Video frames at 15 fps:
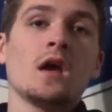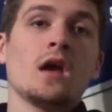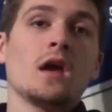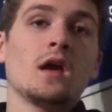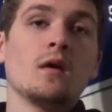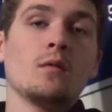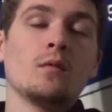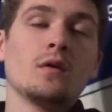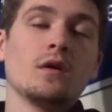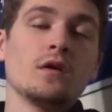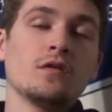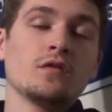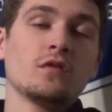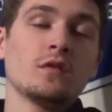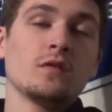It
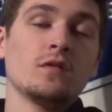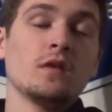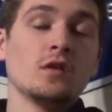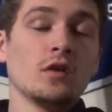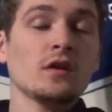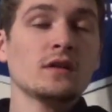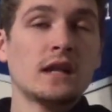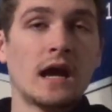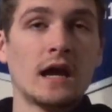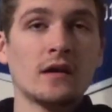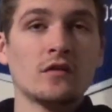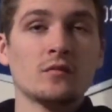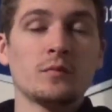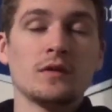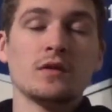looked
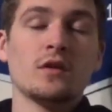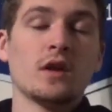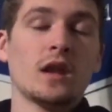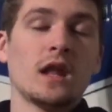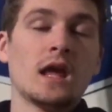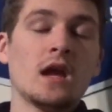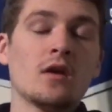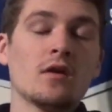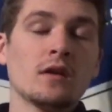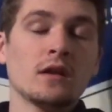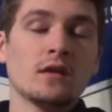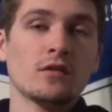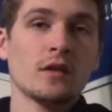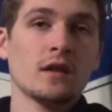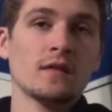nice, but you couldn't hear
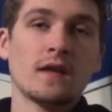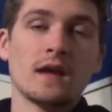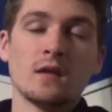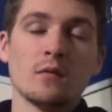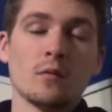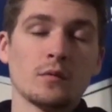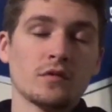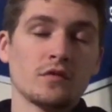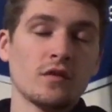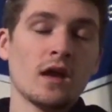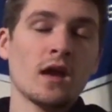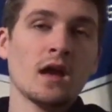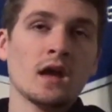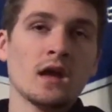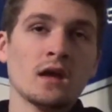anything that anyone was
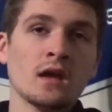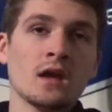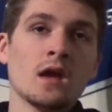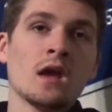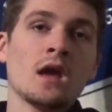saying,